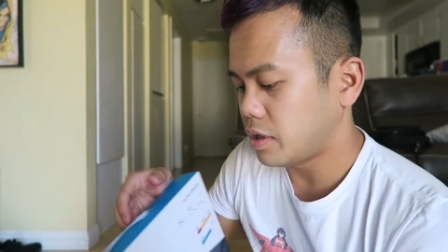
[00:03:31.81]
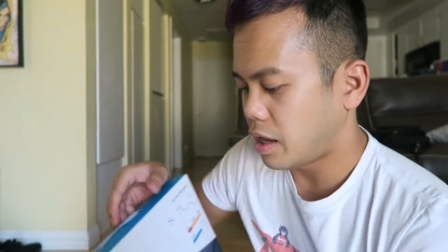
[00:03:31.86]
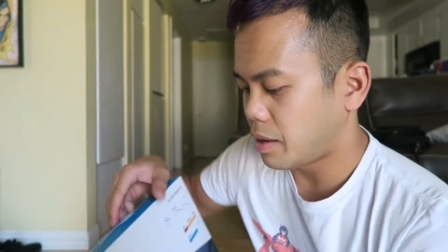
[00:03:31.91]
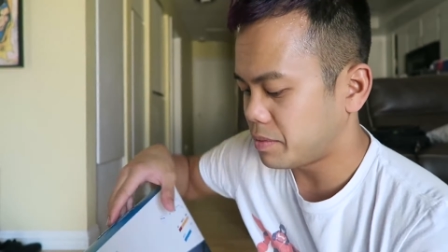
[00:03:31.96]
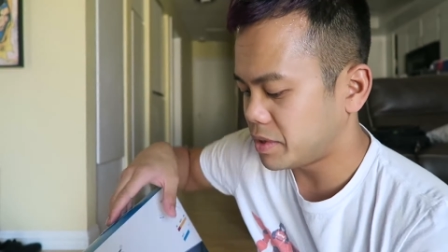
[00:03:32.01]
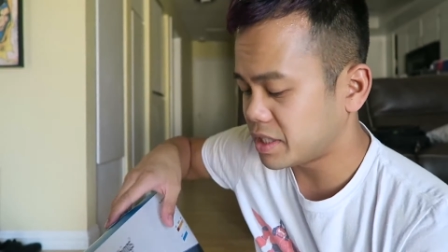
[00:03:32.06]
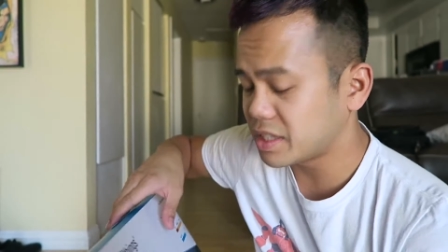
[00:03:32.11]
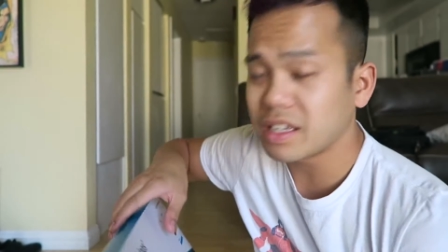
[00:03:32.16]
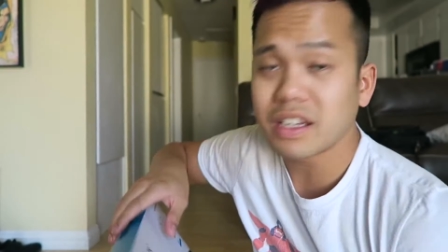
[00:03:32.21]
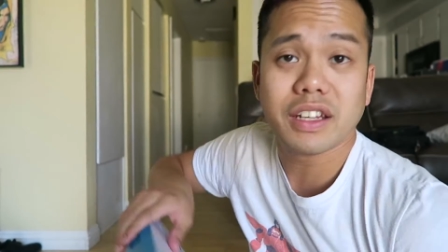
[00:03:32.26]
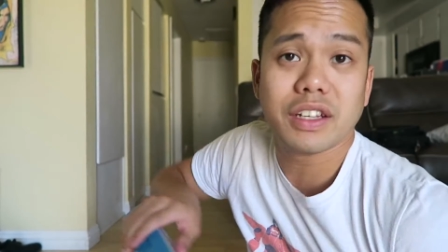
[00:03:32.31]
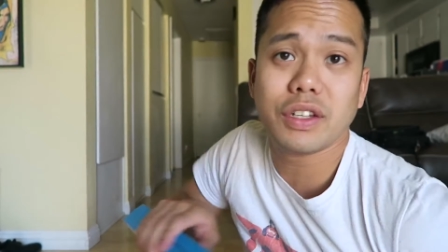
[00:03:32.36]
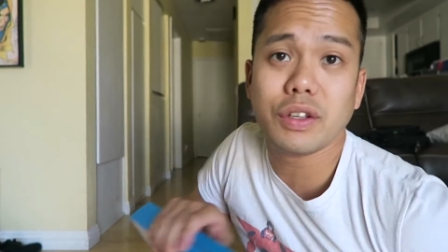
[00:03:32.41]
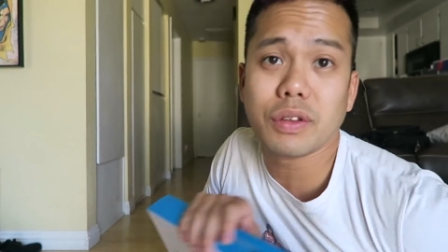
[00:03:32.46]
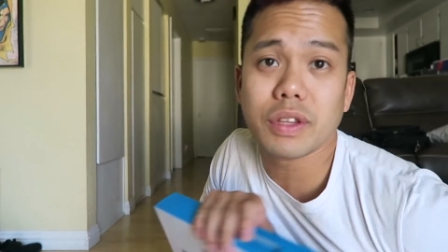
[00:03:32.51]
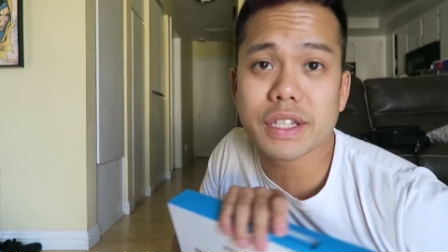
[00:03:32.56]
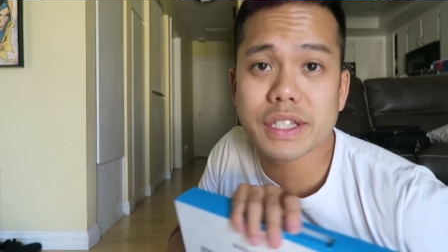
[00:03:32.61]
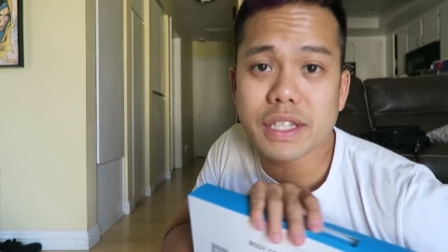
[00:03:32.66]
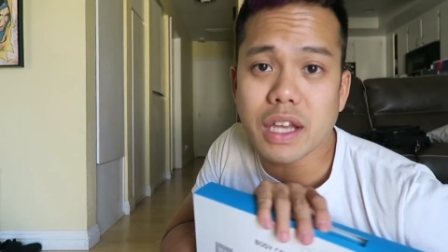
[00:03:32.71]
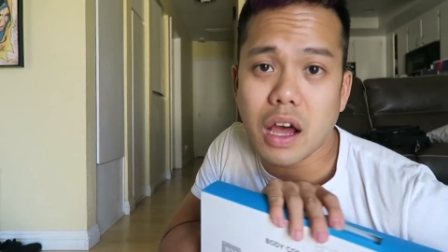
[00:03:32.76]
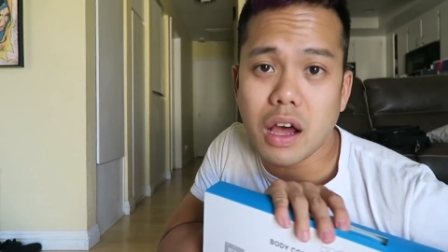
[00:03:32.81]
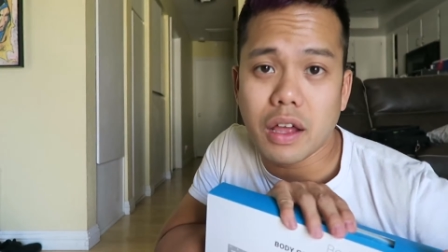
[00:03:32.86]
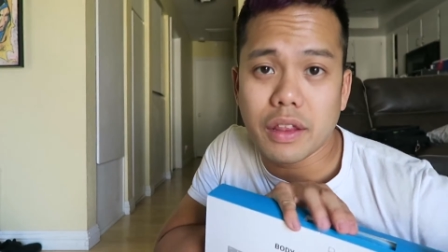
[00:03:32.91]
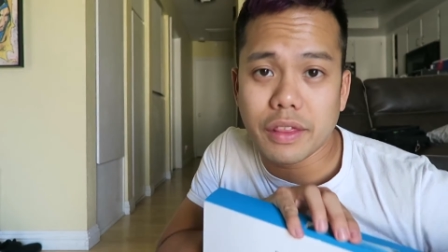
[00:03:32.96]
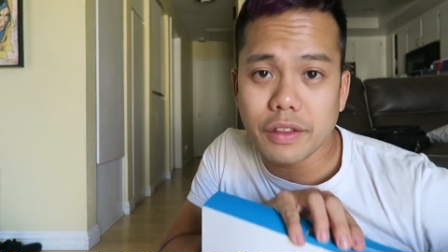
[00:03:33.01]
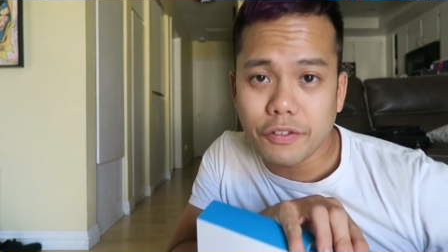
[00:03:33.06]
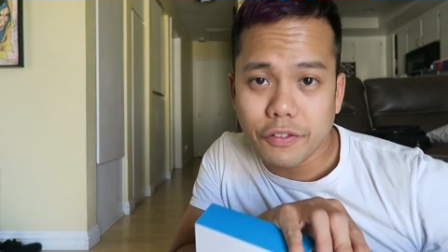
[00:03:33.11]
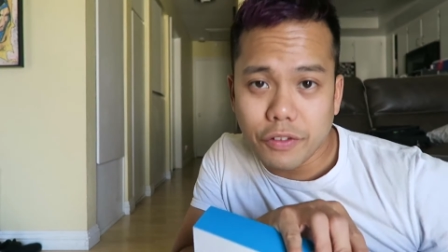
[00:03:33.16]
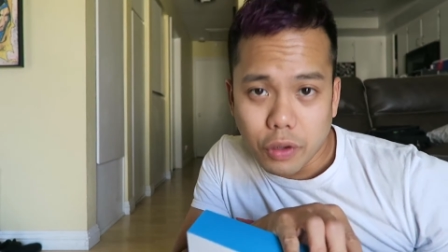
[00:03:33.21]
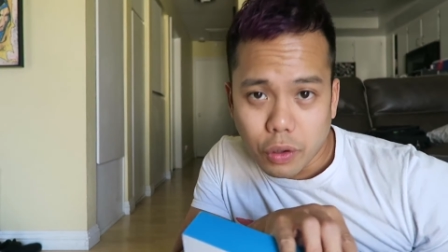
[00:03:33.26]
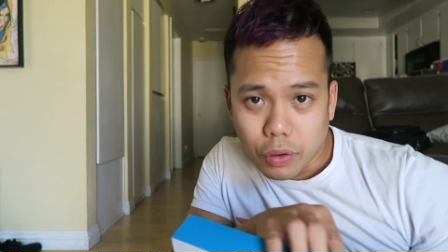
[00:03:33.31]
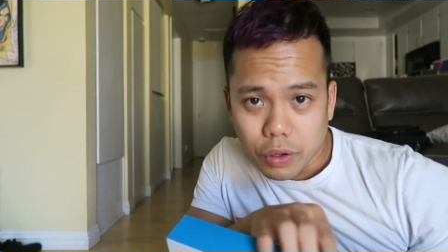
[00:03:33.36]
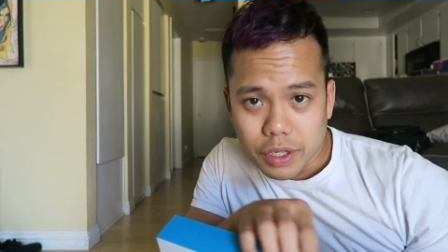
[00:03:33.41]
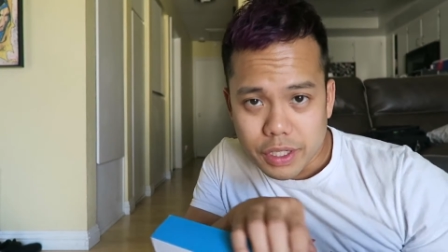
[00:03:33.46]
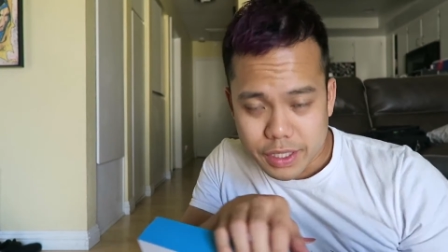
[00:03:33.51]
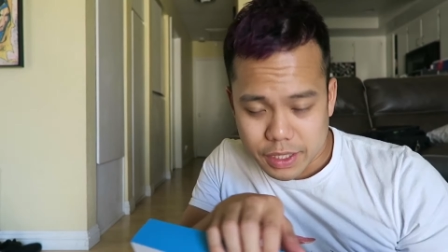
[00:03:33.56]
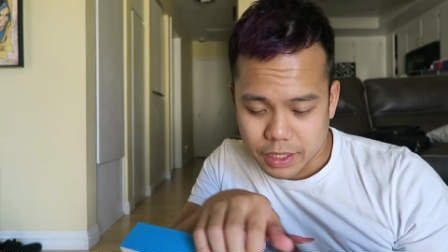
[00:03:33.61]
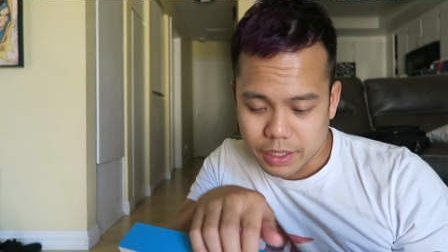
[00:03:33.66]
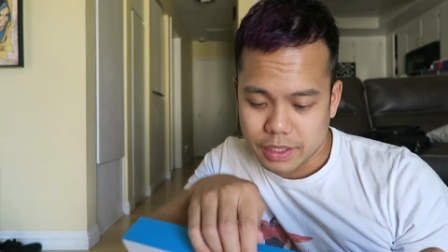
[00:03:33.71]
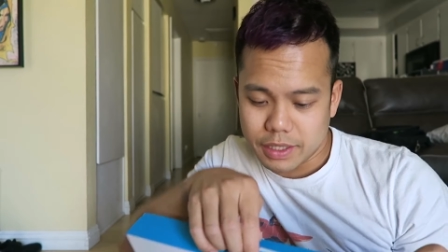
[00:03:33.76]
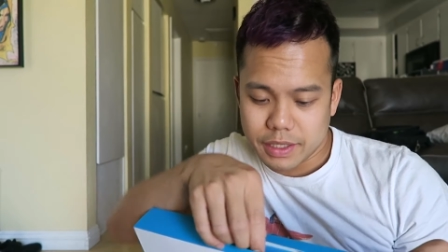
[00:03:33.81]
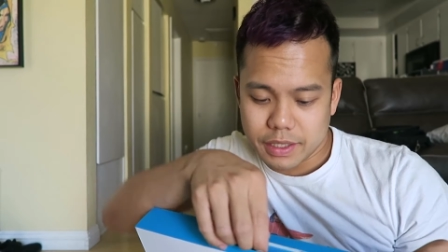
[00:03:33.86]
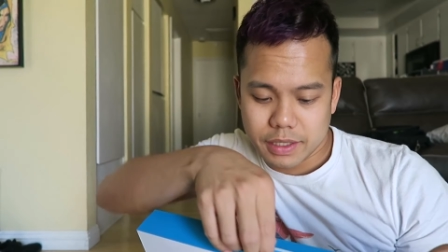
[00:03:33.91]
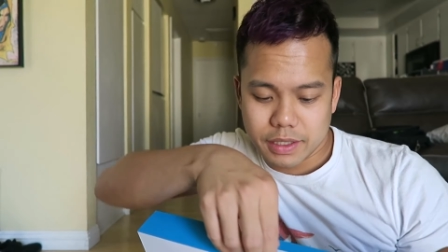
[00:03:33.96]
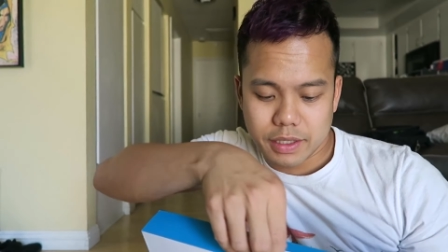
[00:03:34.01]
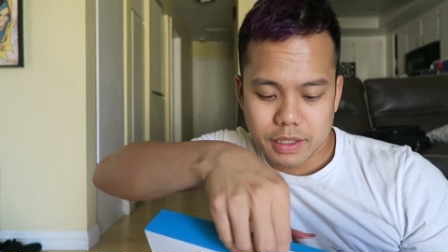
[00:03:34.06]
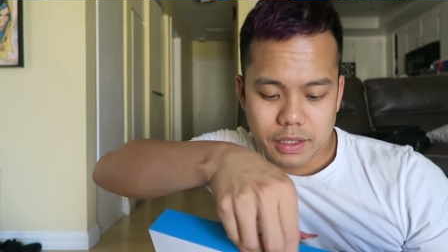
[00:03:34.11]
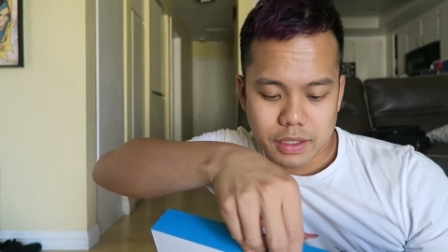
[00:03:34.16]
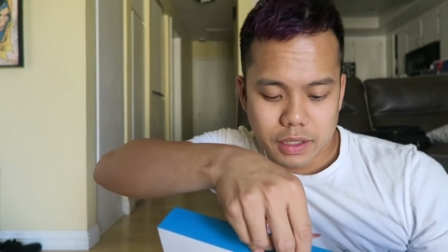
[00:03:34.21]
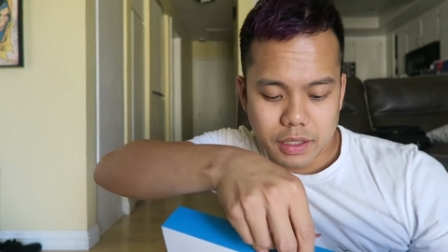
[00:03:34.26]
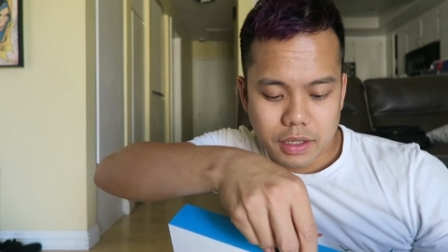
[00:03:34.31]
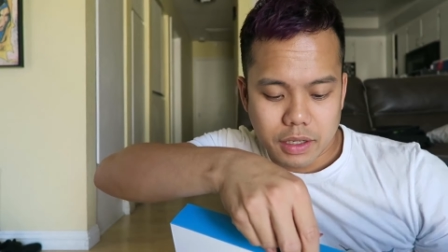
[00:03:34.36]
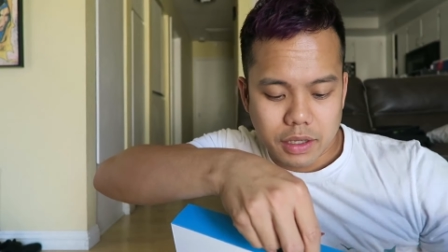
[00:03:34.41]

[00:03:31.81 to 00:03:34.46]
I'm just gonna do this on the floor since